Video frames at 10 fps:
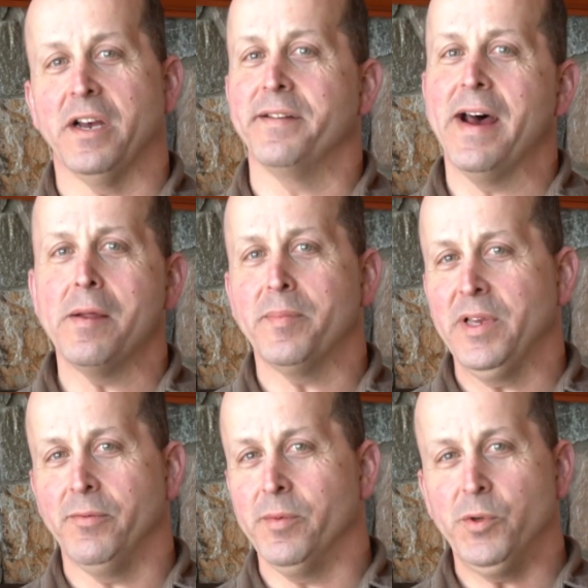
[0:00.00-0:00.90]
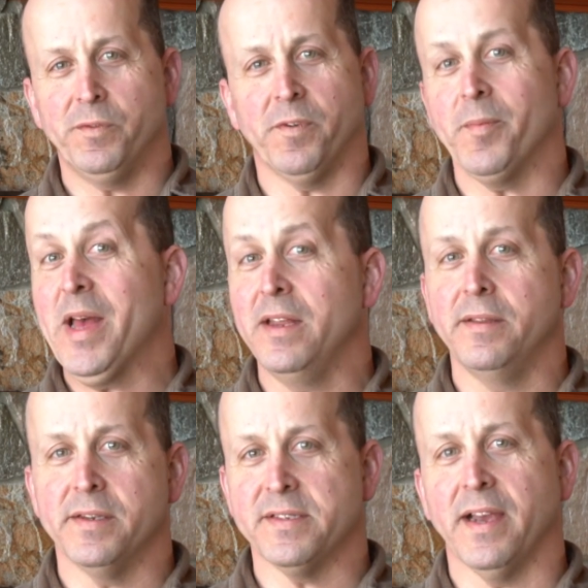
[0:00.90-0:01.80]
not be removed from any of
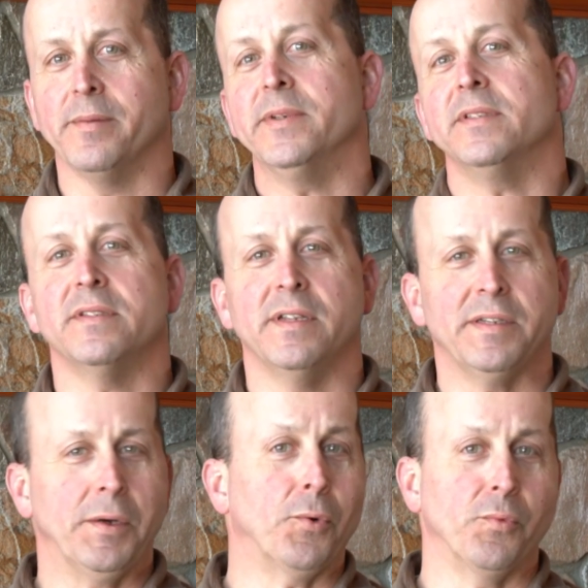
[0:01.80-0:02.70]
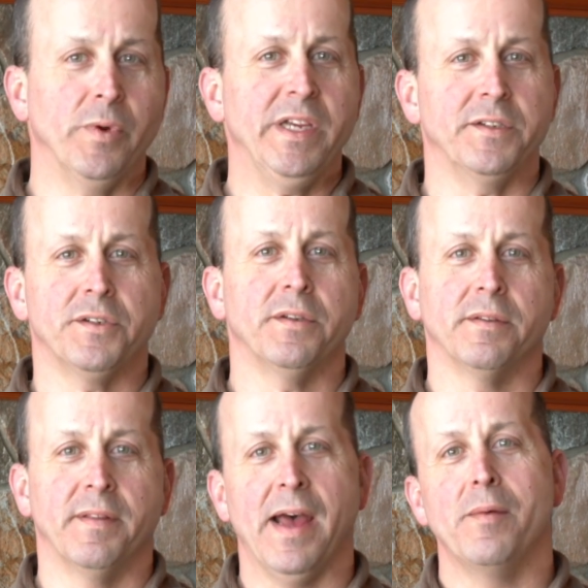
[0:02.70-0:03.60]
the segments that don't reach
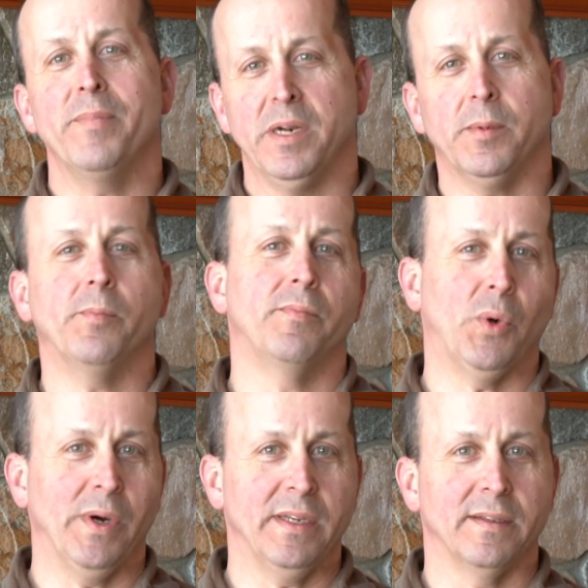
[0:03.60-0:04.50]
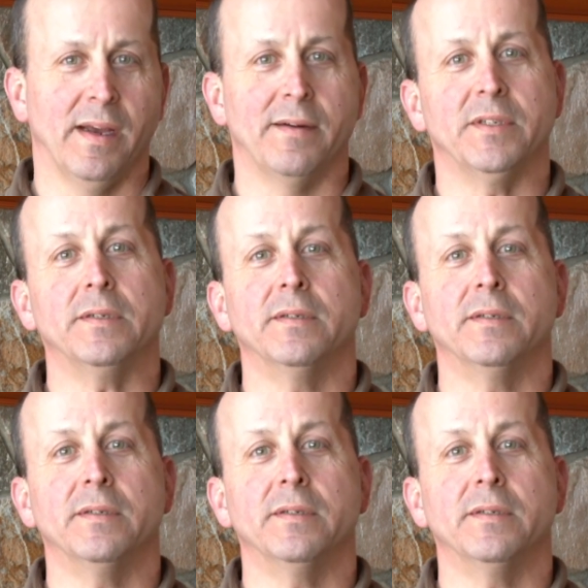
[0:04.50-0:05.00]
that minimum point level.